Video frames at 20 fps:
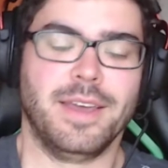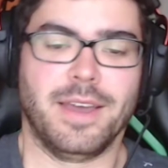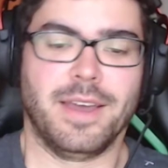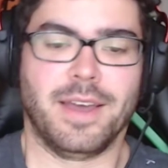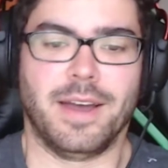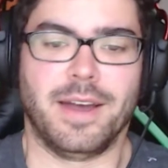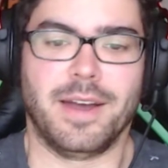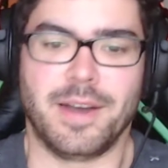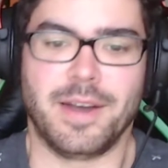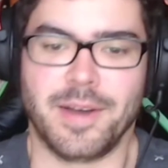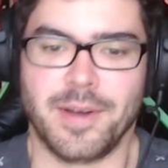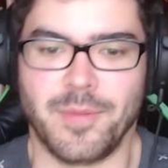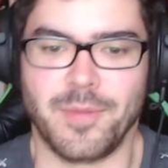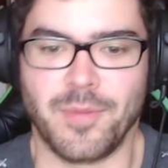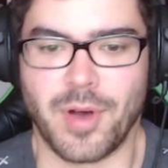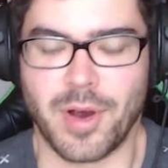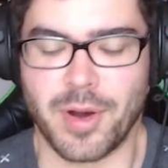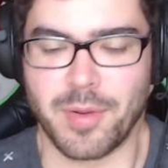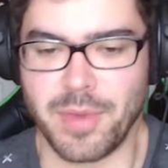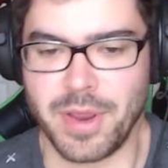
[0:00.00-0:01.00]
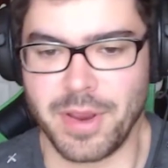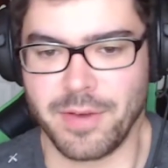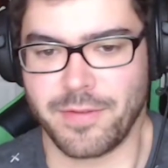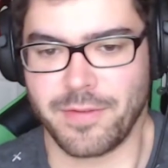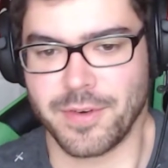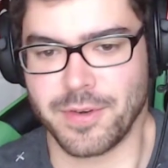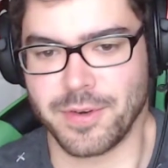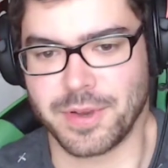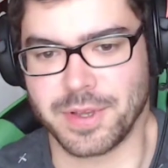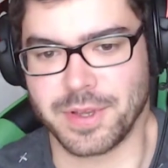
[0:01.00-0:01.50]
Our main
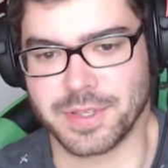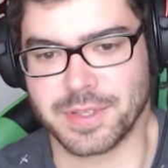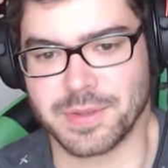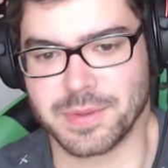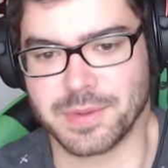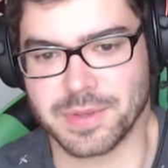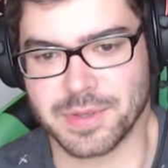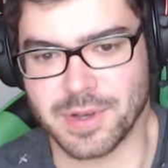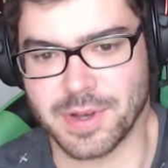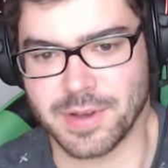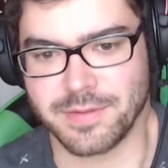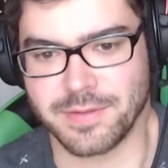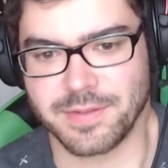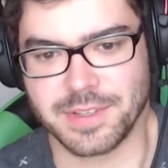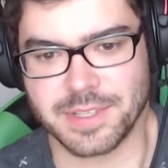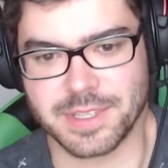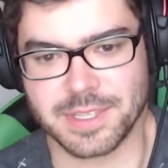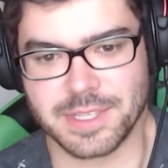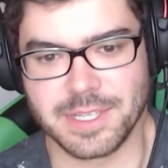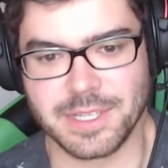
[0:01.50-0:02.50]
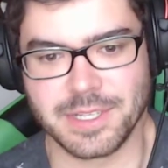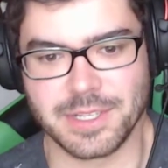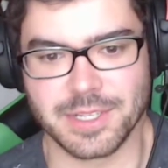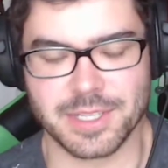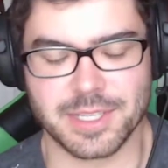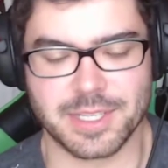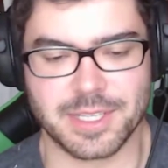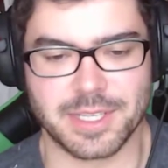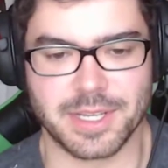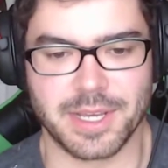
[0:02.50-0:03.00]
focus was obviously
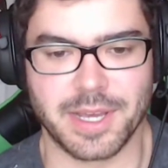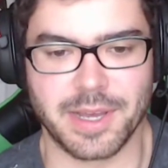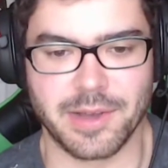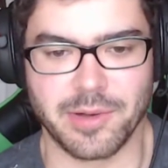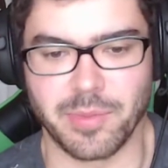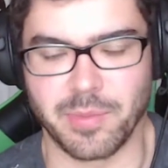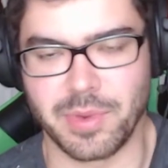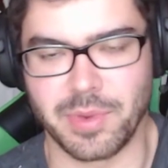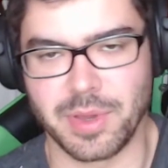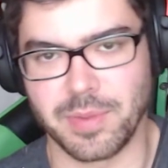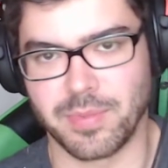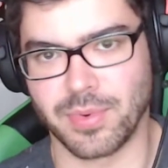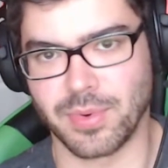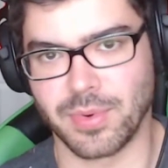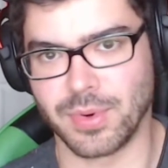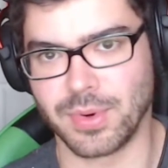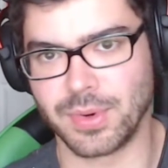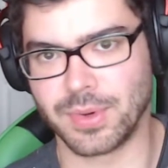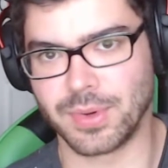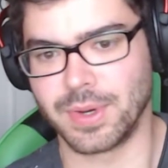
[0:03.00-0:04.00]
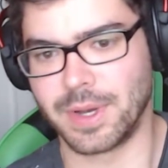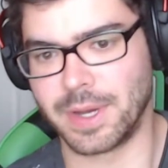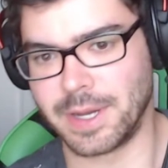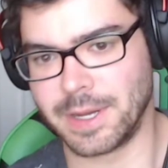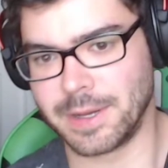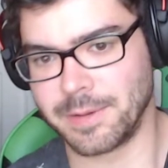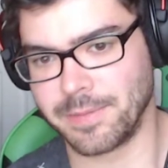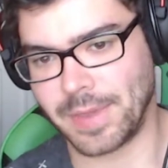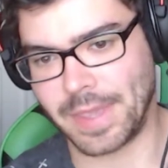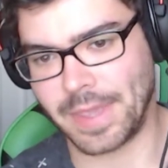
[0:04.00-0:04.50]
just to help people
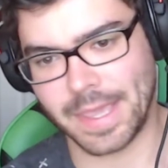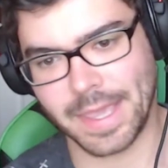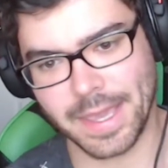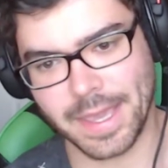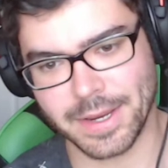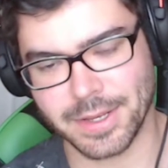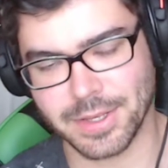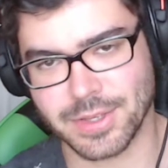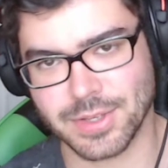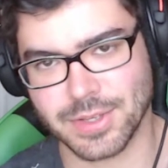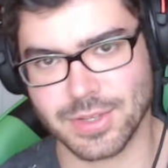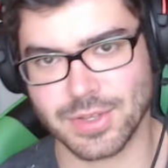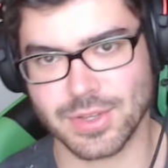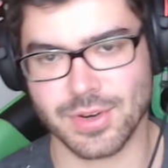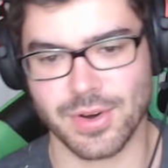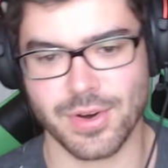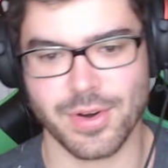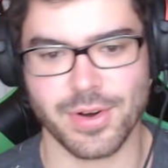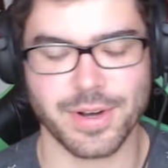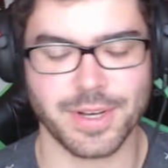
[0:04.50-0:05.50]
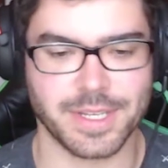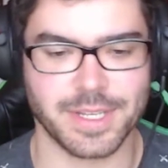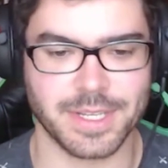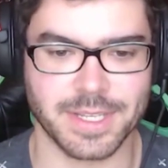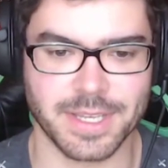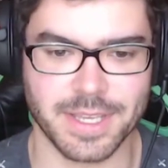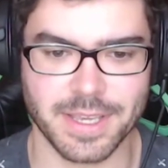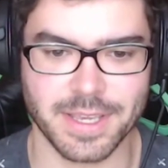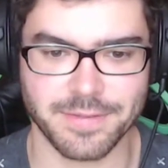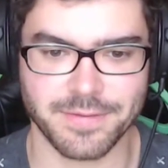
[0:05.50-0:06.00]
get a start
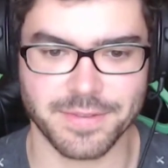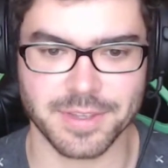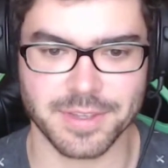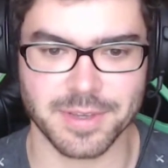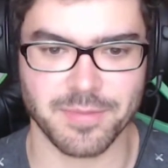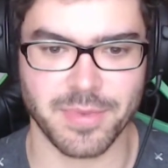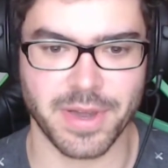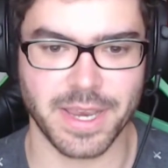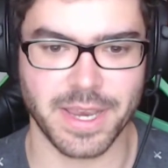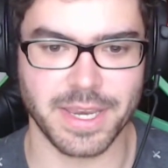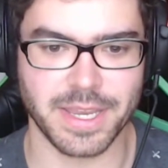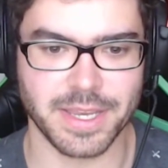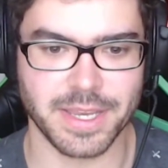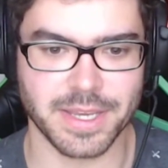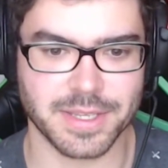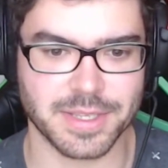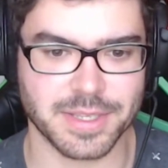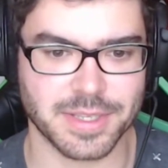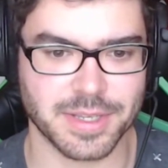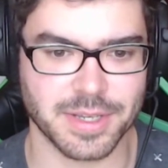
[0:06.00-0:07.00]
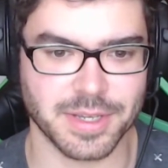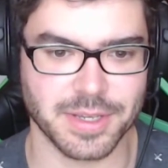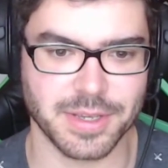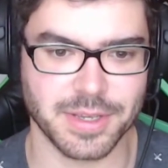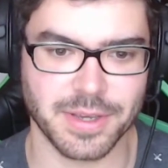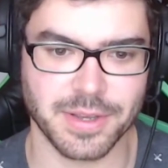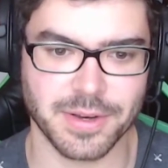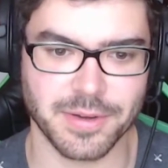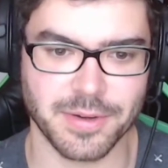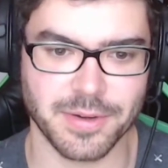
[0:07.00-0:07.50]
and give some ideas
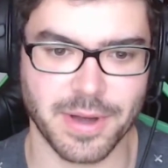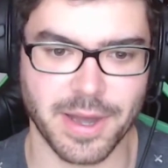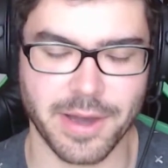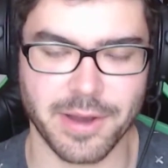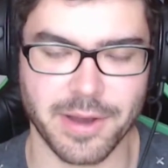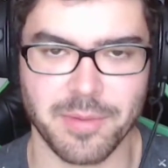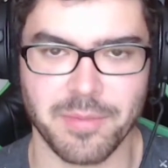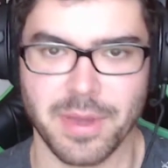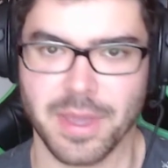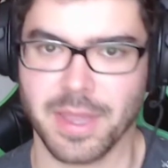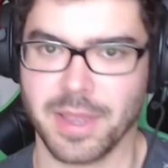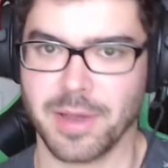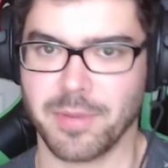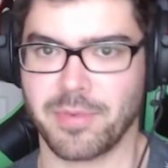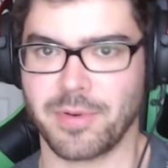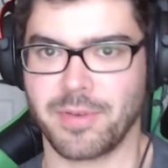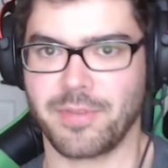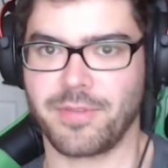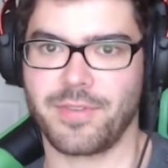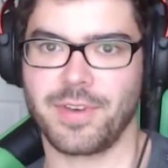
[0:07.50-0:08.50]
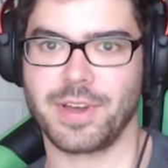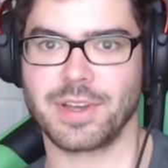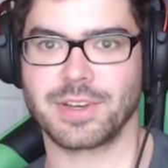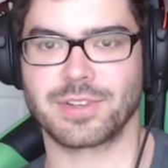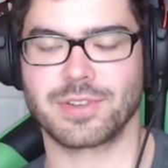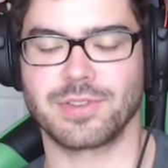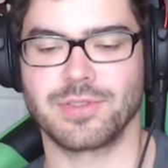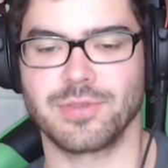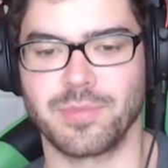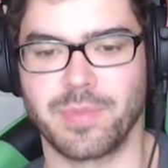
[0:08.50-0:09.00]
to, how to make a
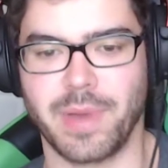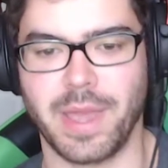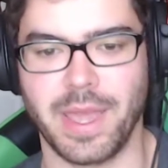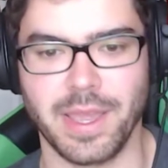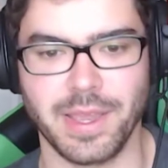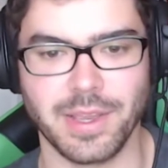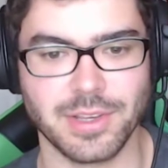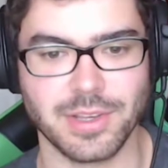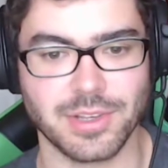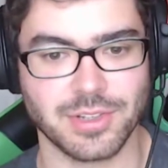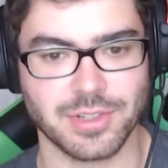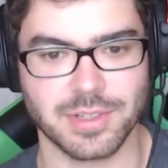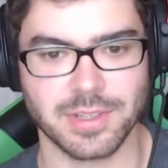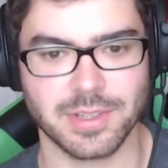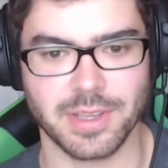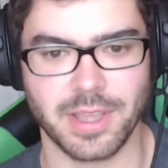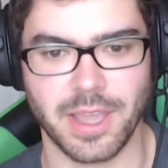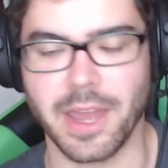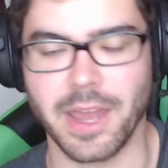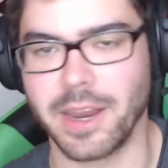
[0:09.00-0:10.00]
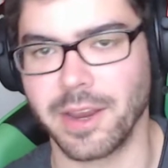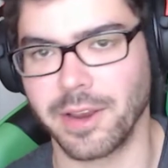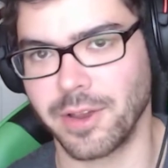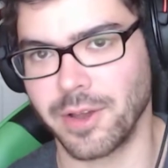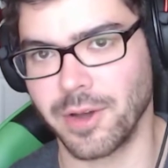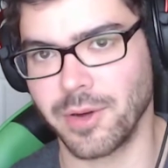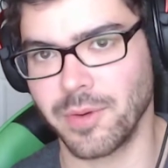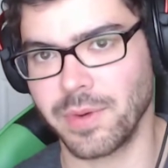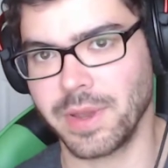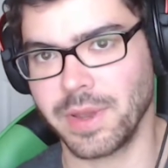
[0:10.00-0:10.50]
professional page and get it
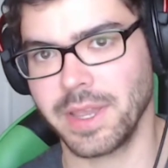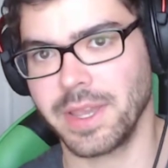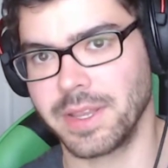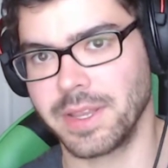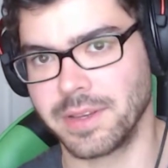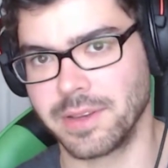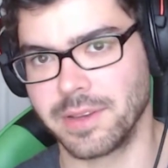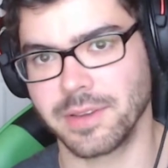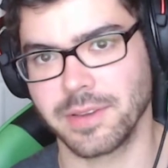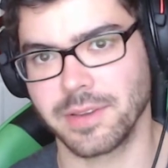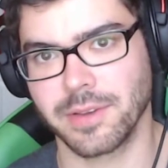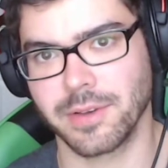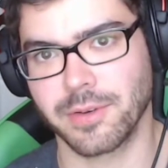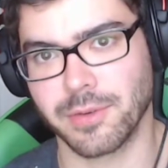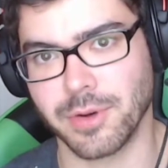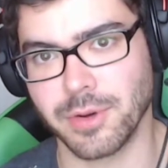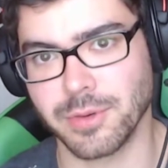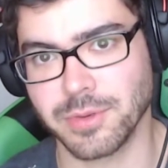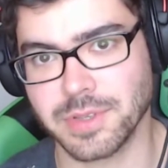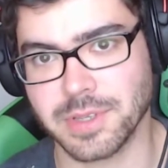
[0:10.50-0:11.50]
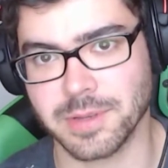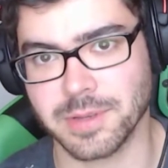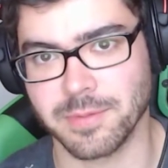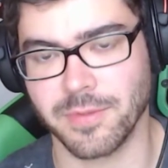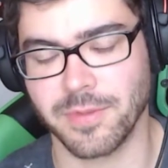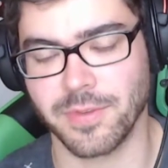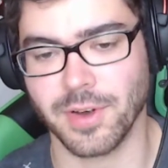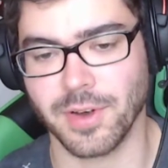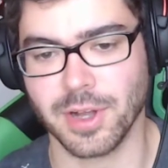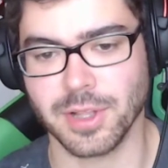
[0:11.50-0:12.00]
going and grow some
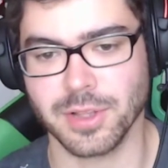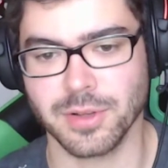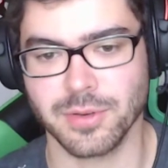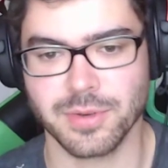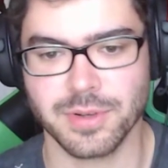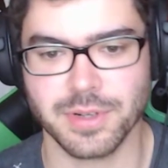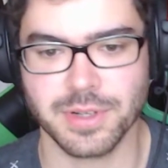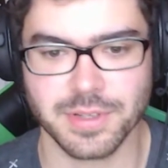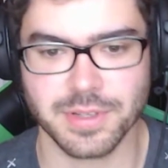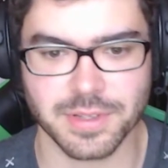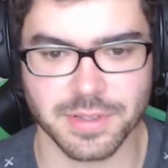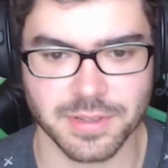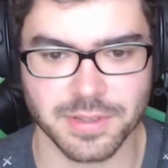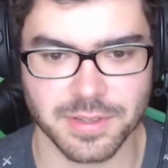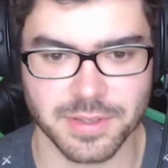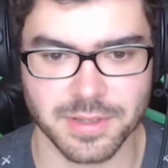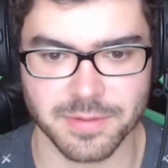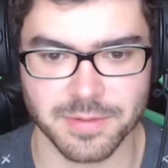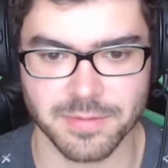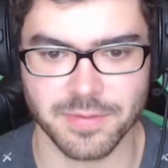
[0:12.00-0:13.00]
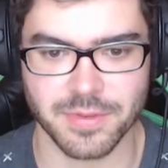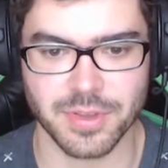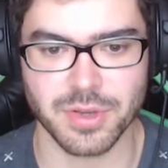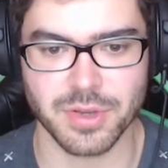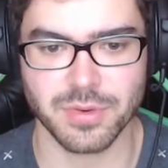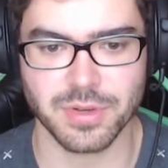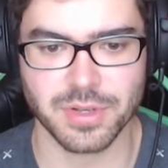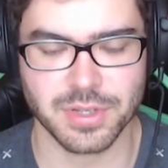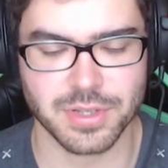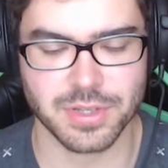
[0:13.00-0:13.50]
followers and some
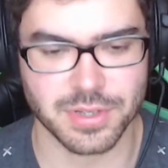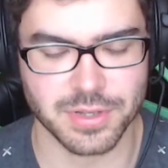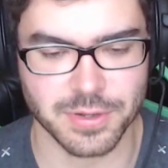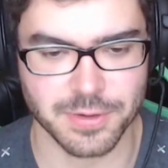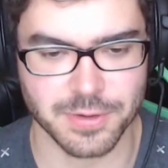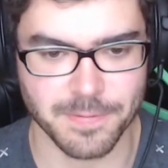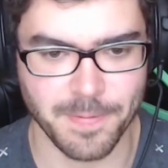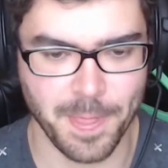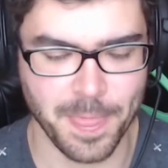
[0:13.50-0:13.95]
viewers. So